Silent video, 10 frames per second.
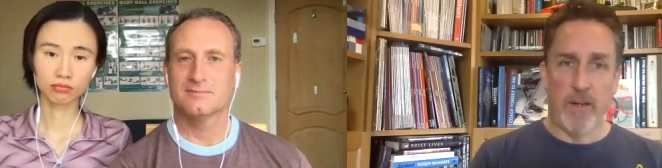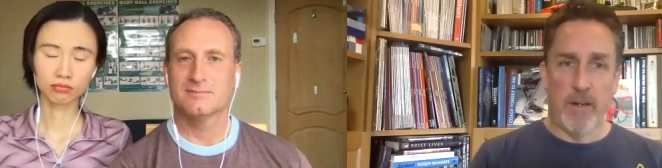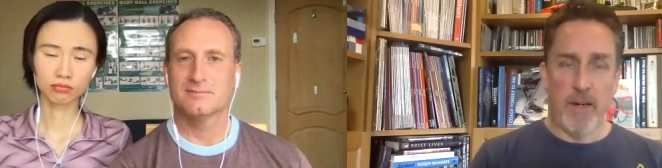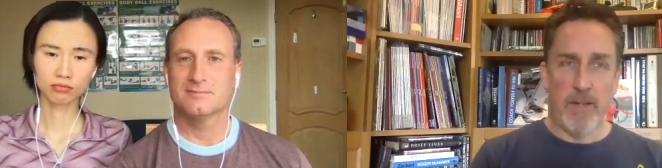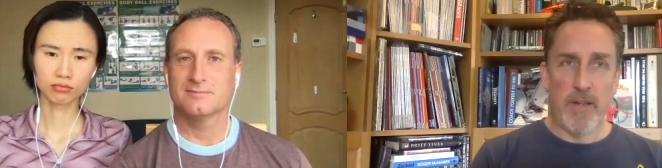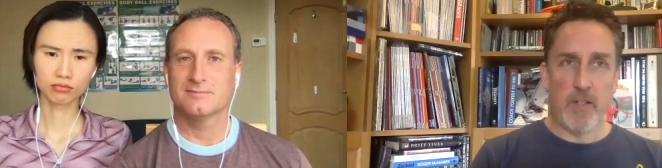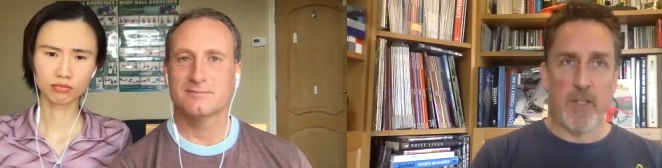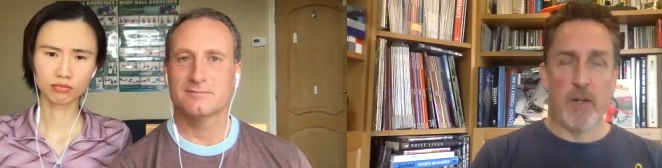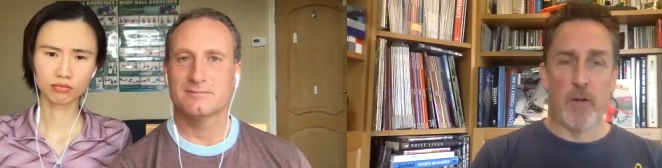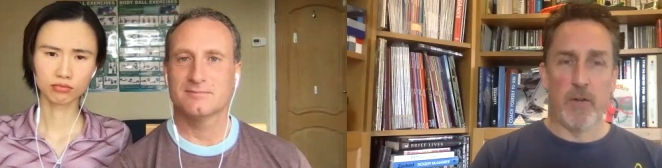Speaker 1: he's actually
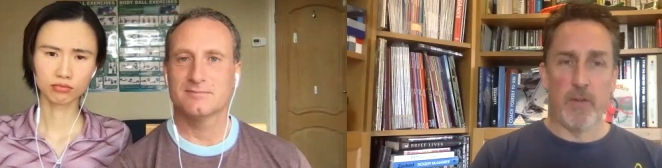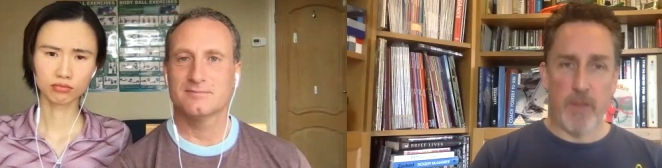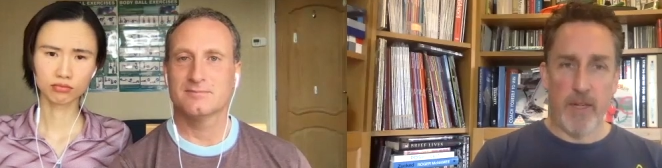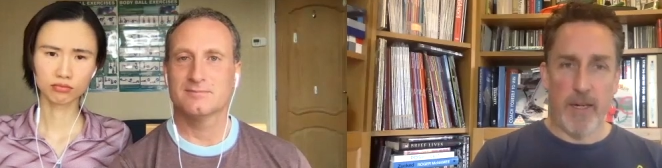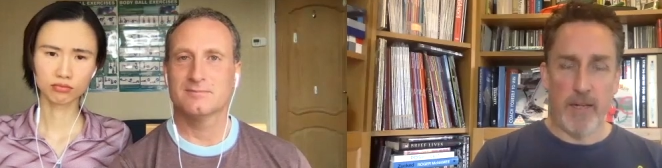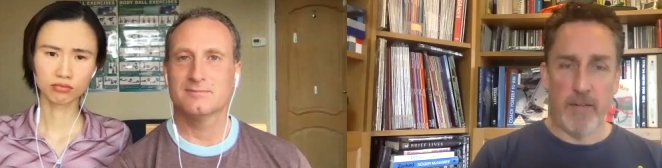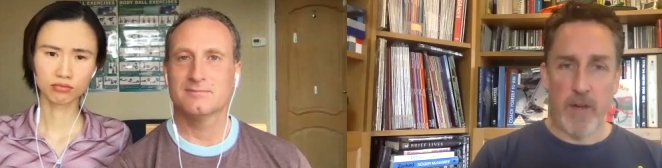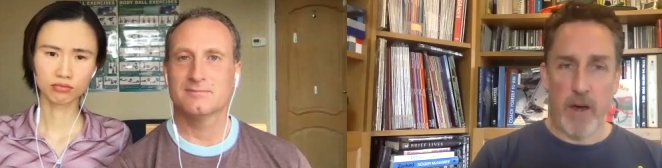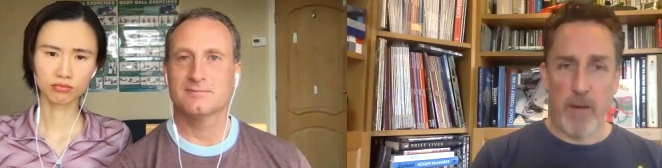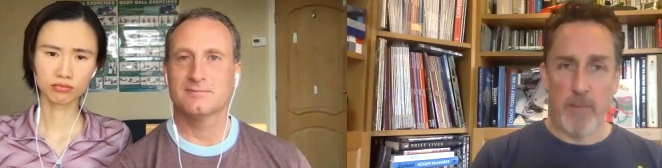got thinking
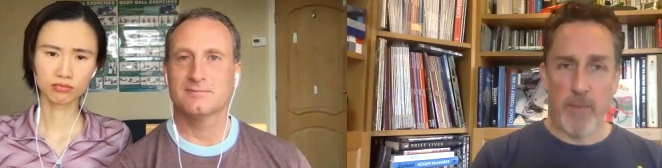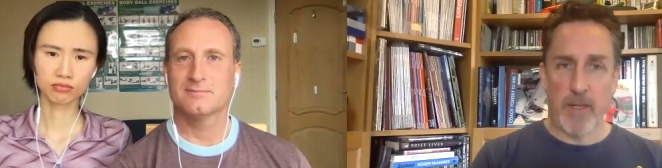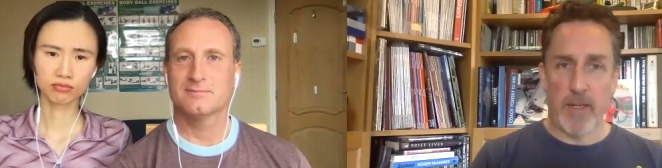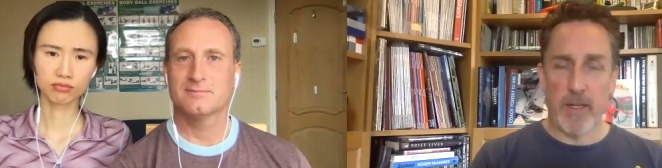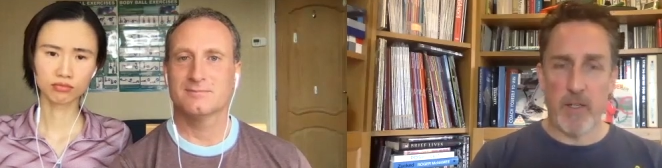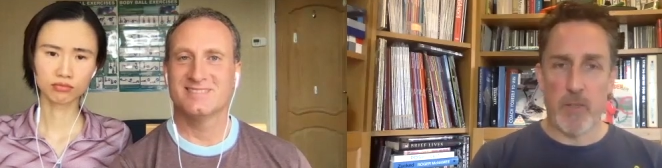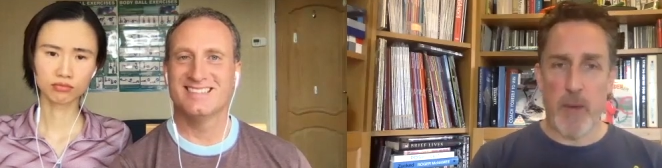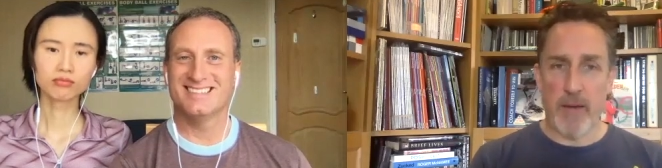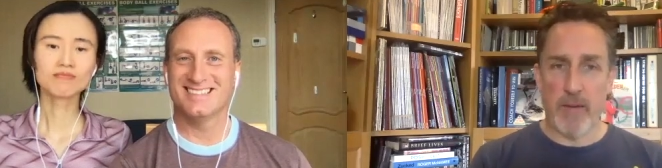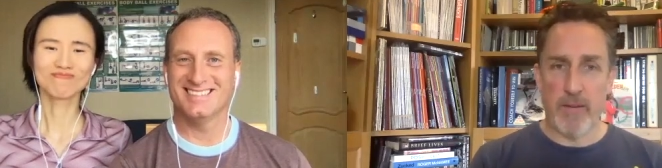time, thinking
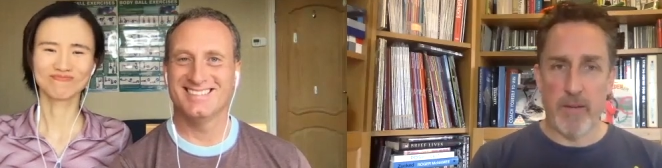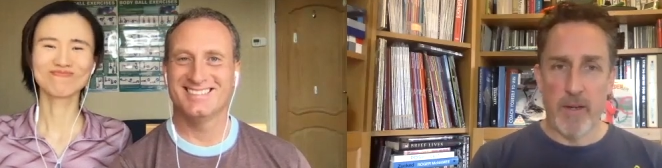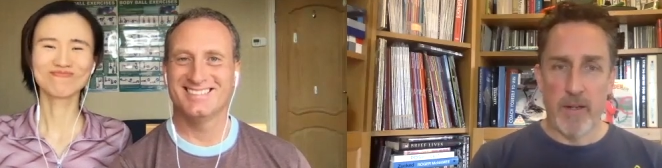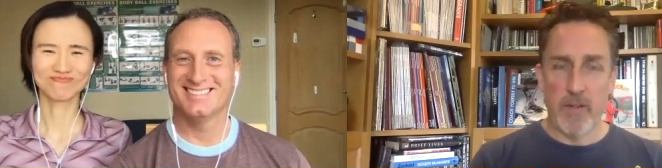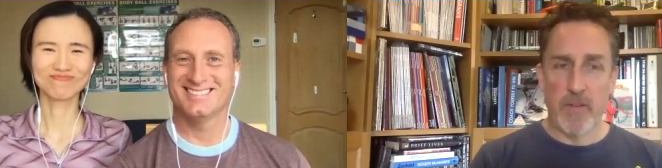space. because